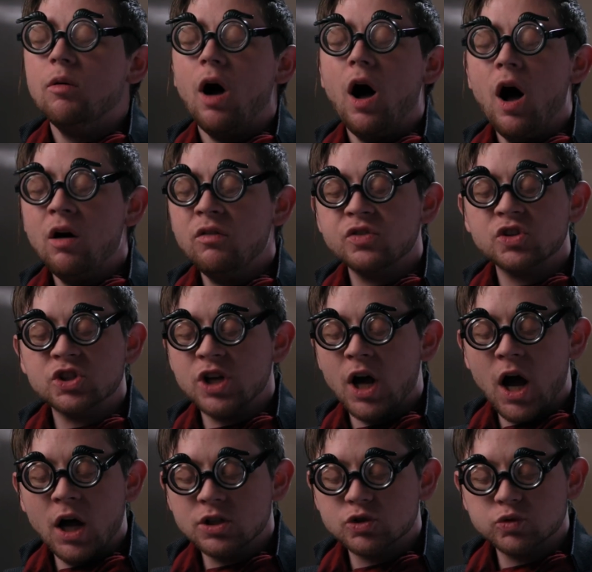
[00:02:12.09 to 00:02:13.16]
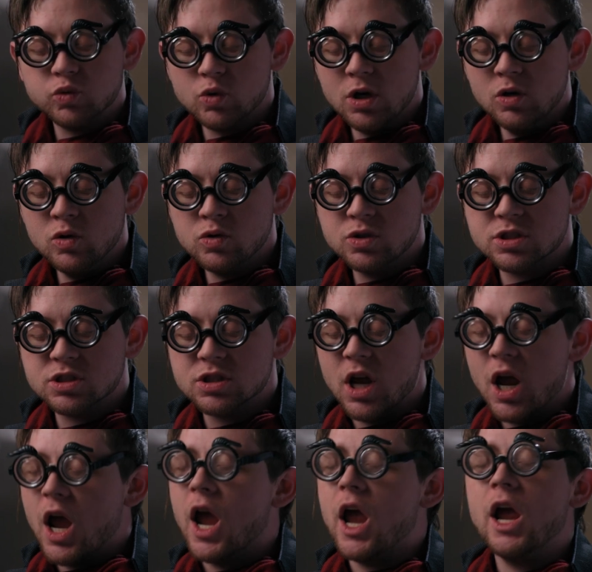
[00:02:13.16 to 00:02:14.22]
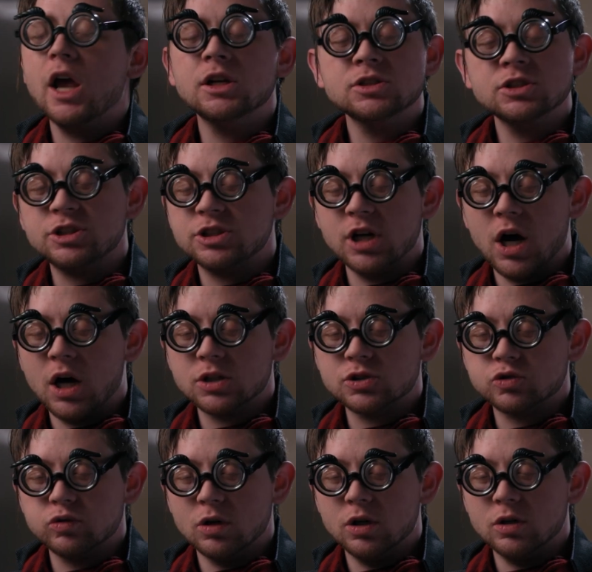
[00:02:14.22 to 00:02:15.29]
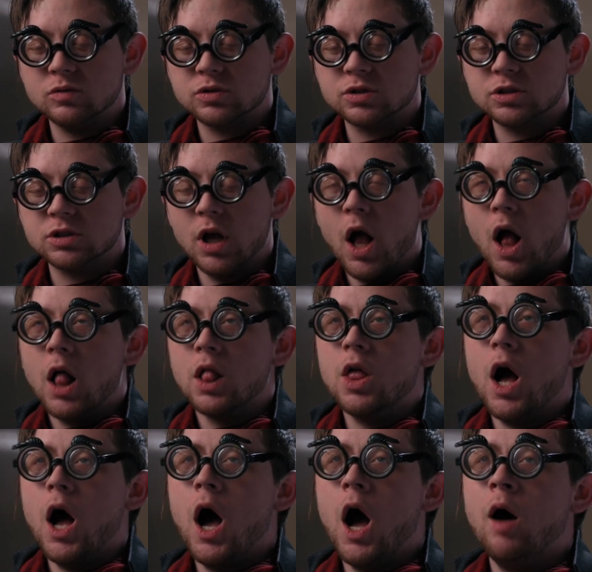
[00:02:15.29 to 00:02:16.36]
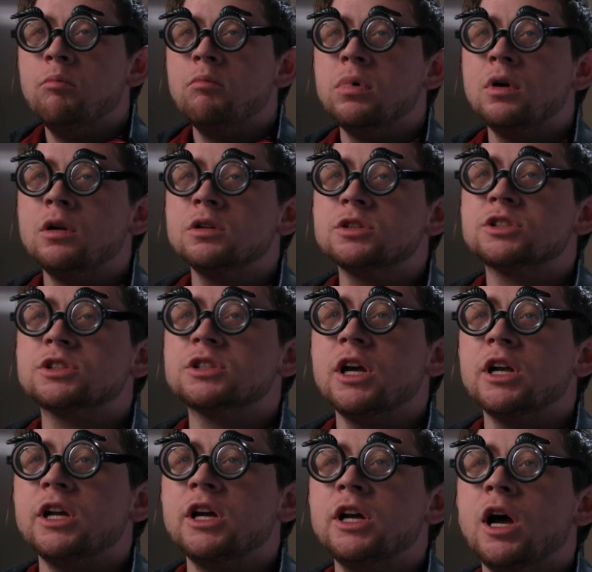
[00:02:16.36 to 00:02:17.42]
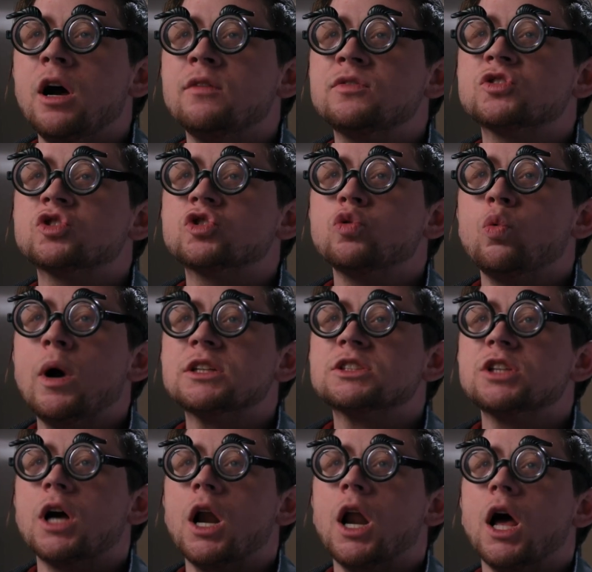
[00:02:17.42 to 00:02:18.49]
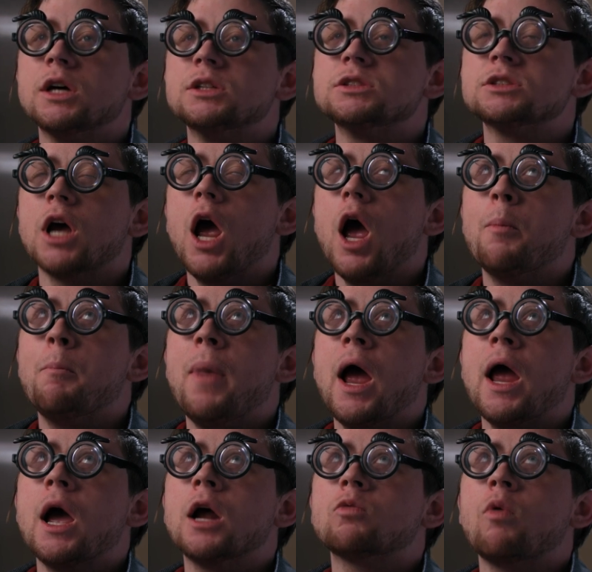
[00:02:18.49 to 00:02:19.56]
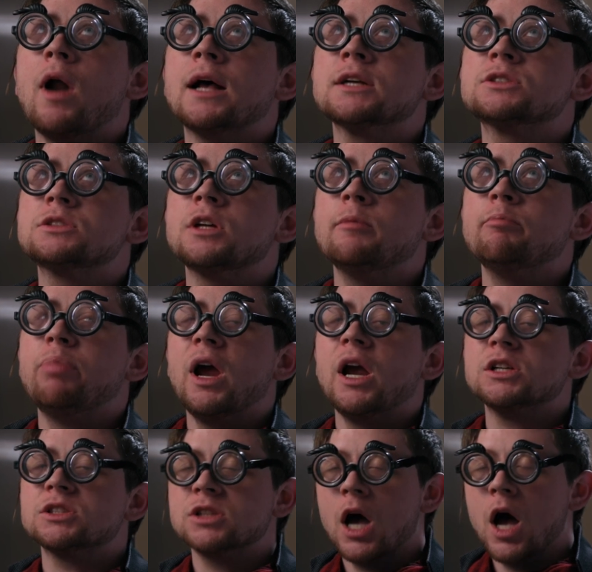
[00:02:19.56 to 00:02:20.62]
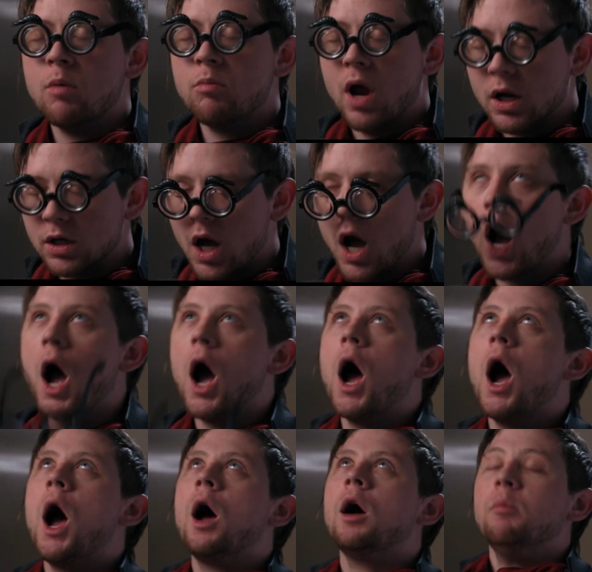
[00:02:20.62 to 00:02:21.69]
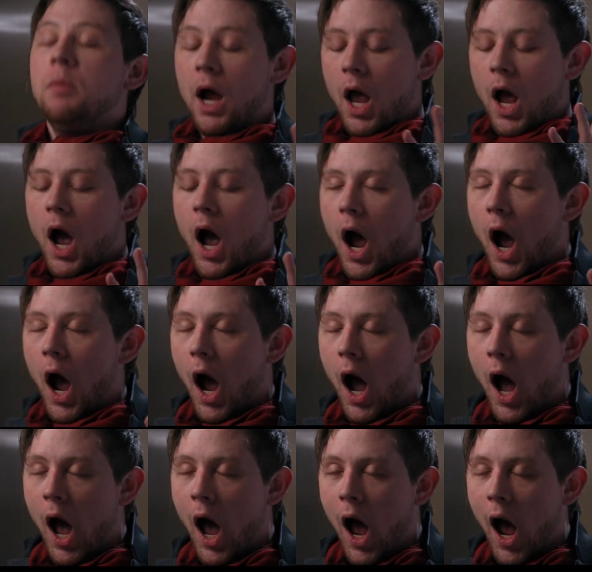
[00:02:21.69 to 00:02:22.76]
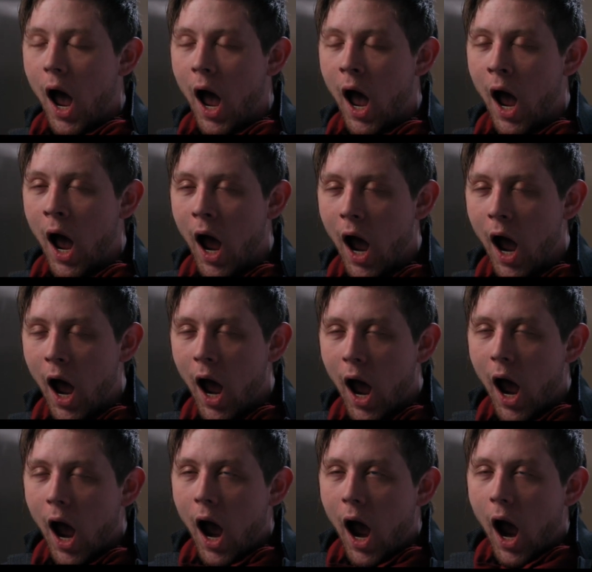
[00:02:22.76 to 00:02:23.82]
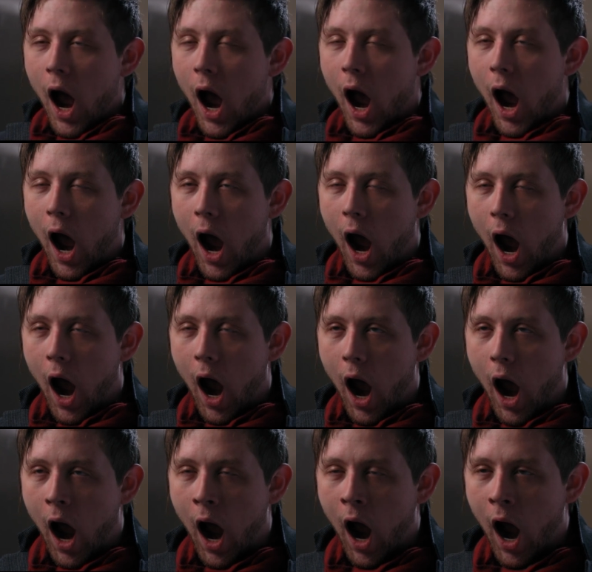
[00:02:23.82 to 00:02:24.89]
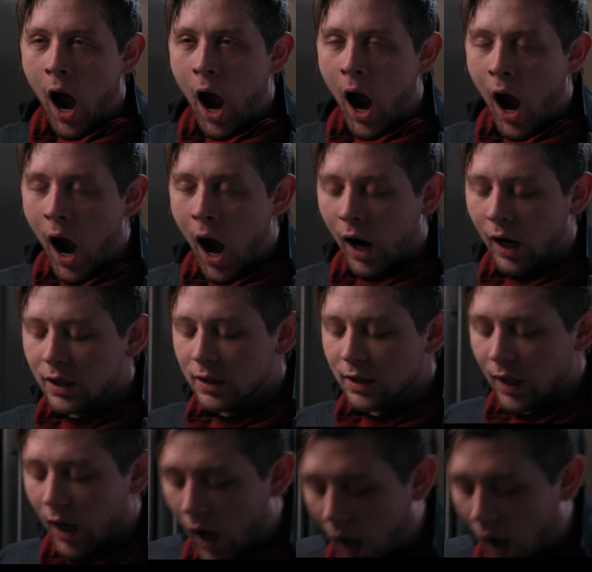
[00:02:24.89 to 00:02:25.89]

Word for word: of Chartreuse in Chartreuse the humble city of Switzerland. May it rest in peace. Amen. Amen. Um, ah! Ah!